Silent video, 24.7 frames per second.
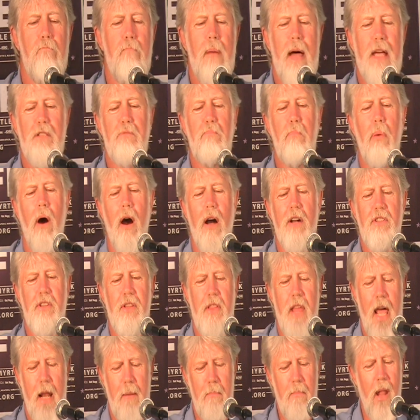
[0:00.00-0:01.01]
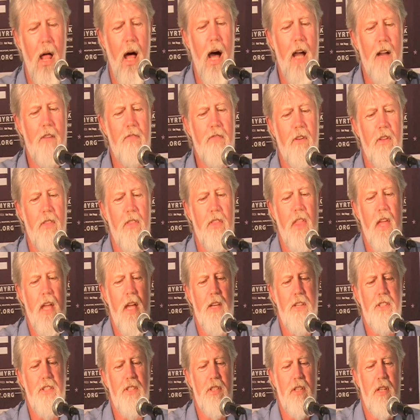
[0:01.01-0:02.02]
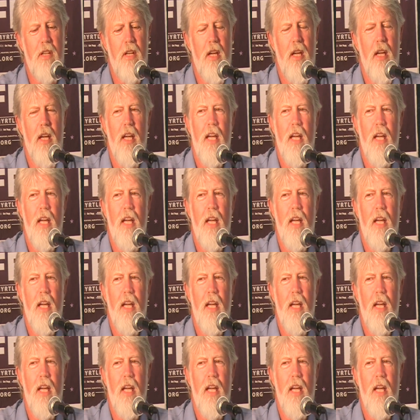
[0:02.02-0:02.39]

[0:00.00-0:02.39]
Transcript: best parts of that blog for this.